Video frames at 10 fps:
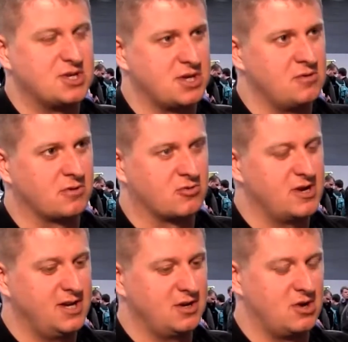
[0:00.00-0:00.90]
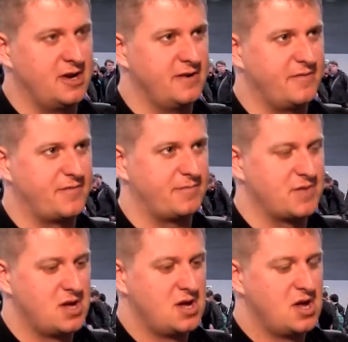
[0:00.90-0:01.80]
So green kind of
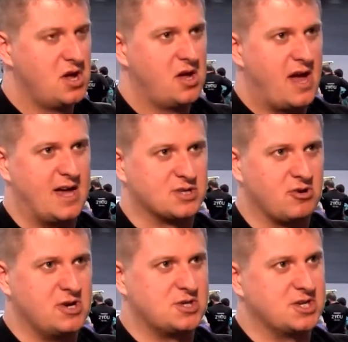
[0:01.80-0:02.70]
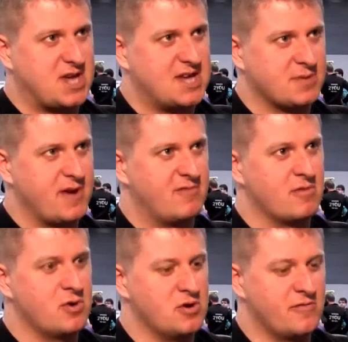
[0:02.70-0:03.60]
has creatures, has a bit of
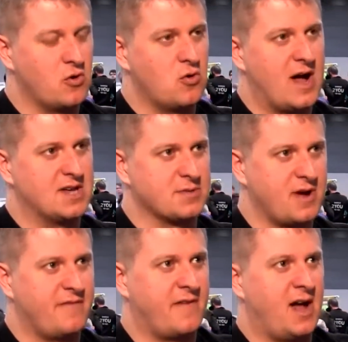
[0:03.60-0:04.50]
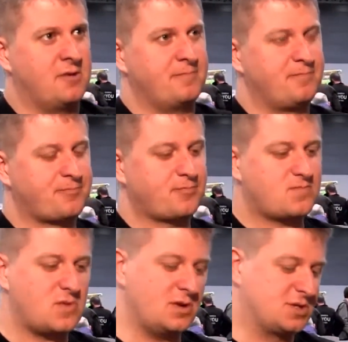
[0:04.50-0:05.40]
removal, has a bit of fun.
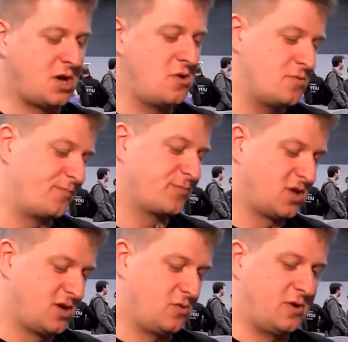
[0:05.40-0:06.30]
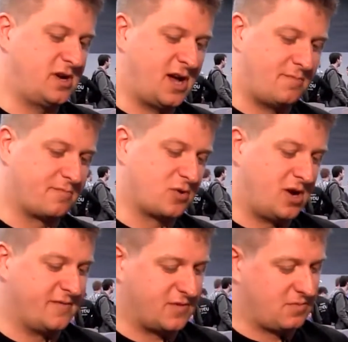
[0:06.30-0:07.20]
So we ended up
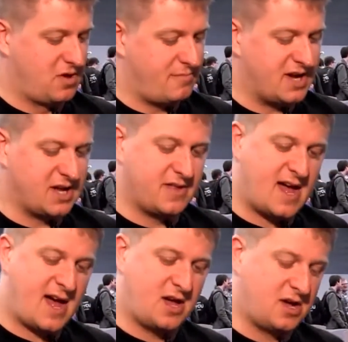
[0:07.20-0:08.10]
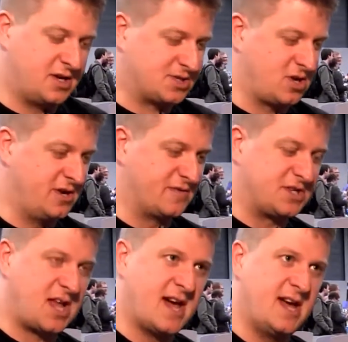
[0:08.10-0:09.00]
kind of making that, and it's kind of
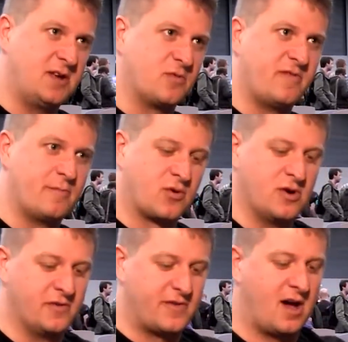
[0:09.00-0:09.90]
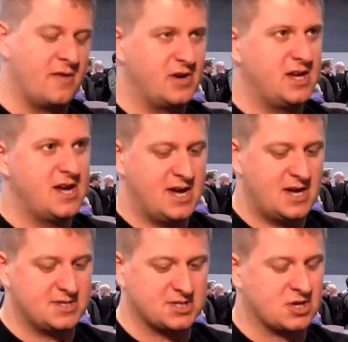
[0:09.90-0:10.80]
stayed. We've improved it over the
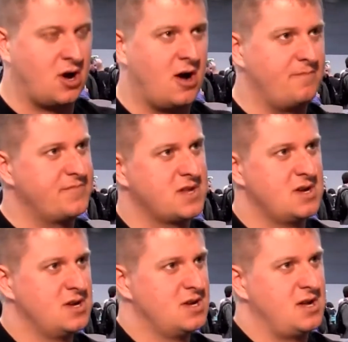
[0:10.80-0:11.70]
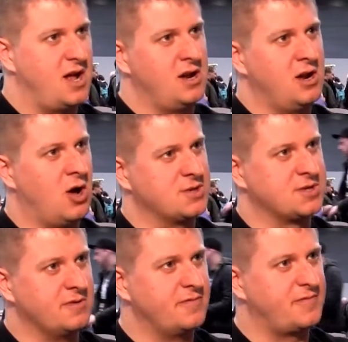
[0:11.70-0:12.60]
years. It's got a lot
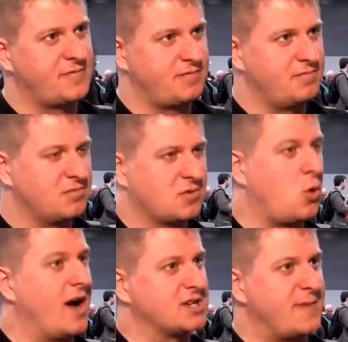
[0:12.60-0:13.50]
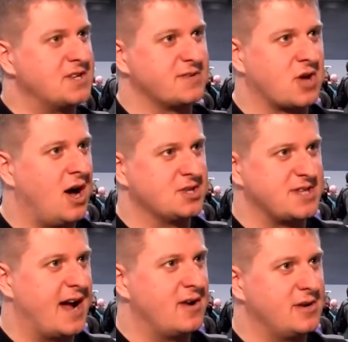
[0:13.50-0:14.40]
of quite expensive cards
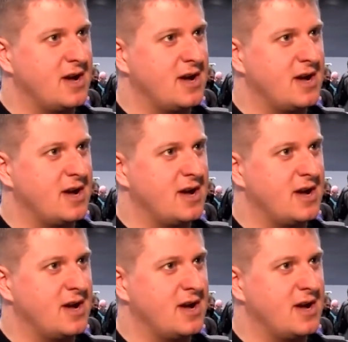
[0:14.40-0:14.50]
now anyway.